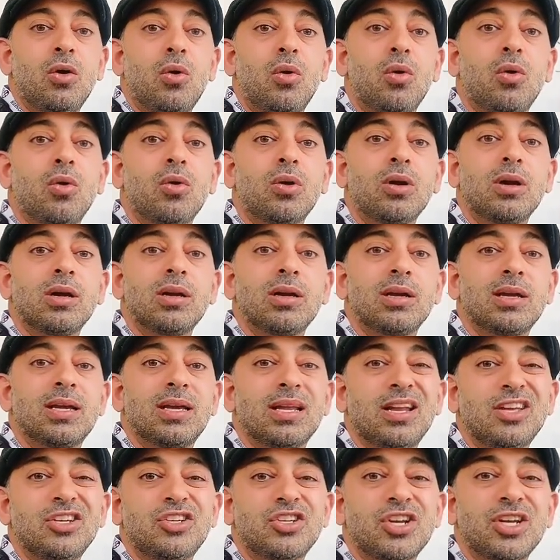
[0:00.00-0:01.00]
Or
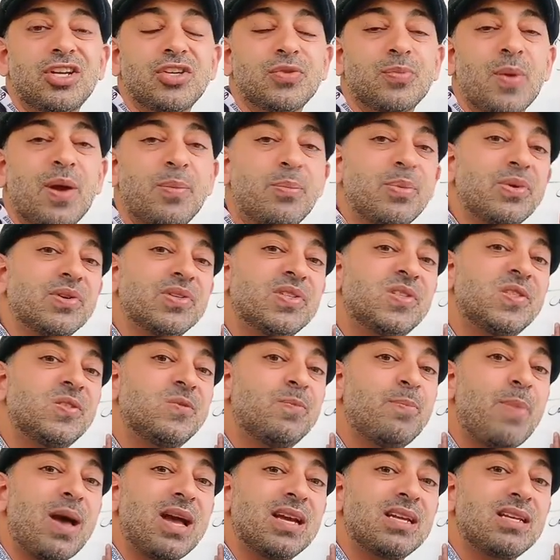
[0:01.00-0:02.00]
can I change my
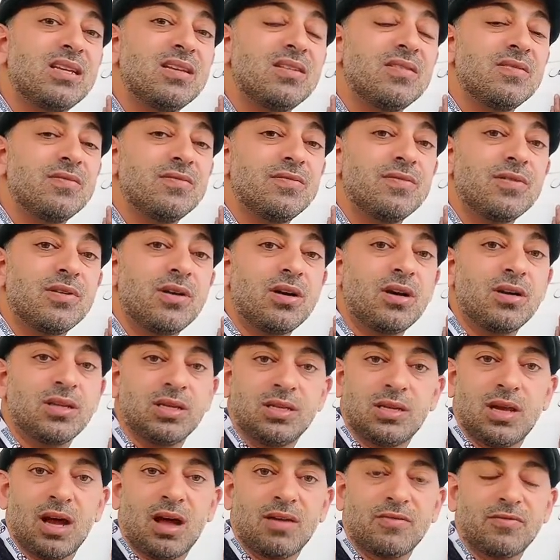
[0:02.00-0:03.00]
perspective
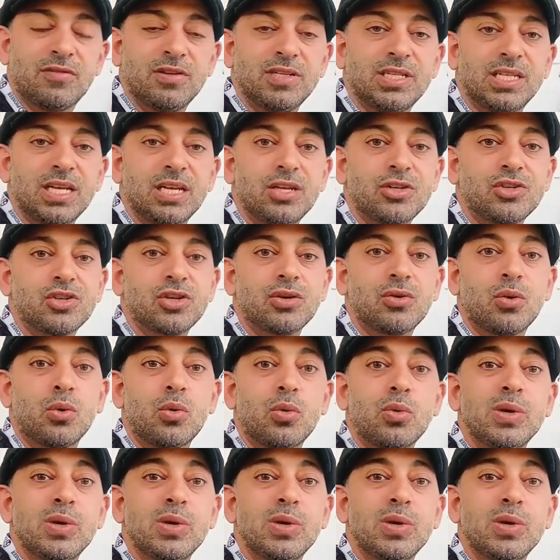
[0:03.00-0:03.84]
on confrontation, or